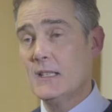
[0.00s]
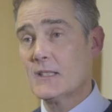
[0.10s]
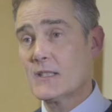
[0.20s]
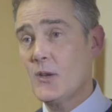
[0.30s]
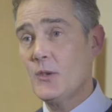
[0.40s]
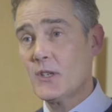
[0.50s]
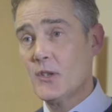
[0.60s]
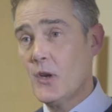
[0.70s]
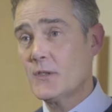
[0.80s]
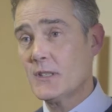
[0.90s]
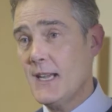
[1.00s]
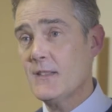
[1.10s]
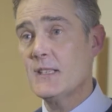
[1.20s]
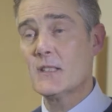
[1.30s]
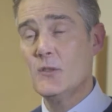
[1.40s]
And so you can often
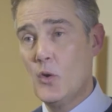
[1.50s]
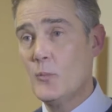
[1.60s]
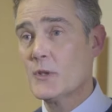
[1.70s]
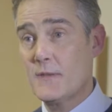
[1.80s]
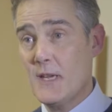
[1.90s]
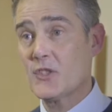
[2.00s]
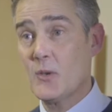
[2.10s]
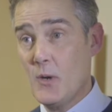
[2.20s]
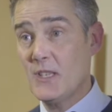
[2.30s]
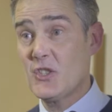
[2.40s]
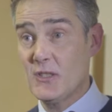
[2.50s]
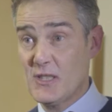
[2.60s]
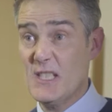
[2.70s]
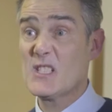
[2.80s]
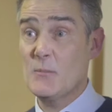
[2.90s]
get these enormous
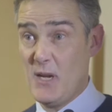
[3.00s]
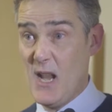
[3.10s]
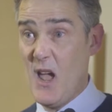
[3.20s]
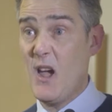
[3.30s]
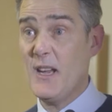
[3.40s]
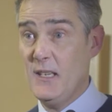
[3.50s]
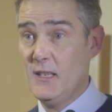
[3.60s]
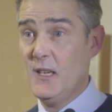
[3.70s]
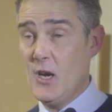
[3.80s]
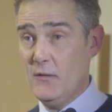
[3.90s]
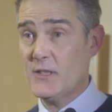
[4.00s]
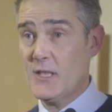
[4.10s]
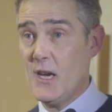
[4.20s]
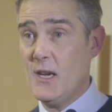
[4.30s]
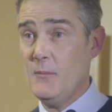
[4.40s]
fluctuations in supply over
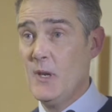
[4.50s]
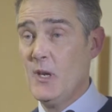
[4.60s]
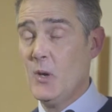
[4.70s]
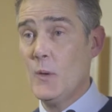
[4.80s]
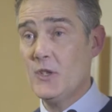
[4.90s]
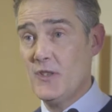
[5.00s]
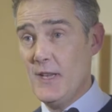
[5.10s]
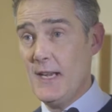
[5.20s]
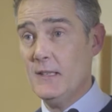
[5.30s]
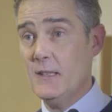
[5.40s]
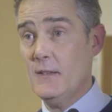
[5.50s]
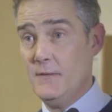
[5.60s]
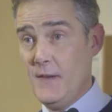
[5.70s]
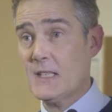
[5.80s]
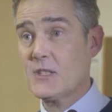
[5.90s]
time, which then
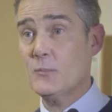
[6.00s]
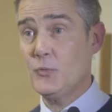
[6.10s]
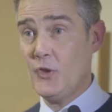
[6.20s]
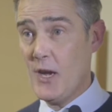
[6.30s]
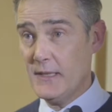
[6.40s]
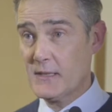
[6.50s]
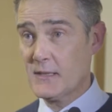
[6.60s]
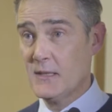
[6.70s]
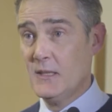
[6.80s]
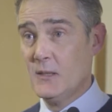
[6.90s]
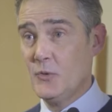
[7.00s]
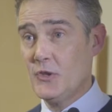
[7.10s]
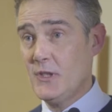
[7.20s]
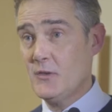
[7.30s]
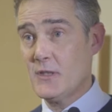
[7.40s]
affects the price.
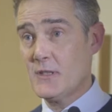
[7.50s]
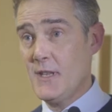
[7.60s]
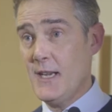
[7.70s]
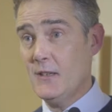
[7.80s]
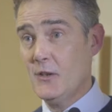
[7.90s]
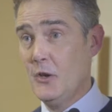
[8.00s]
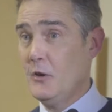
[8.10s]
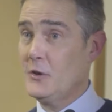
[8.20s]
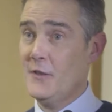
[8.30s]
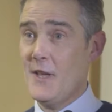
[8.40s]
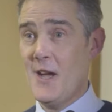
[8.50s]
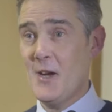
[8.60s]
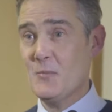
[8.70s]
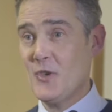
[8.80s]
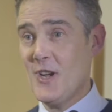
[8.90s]
Producers then look at the
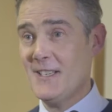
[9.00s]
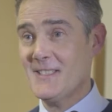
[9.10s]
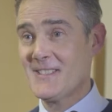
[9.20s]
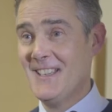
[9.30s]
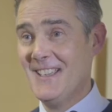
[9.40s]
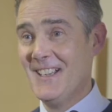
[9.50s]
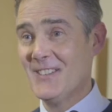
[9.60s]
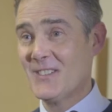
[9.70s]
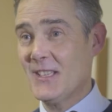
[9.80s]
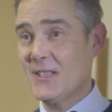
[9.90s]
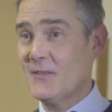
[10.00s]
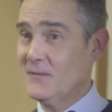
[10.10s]
high price and think,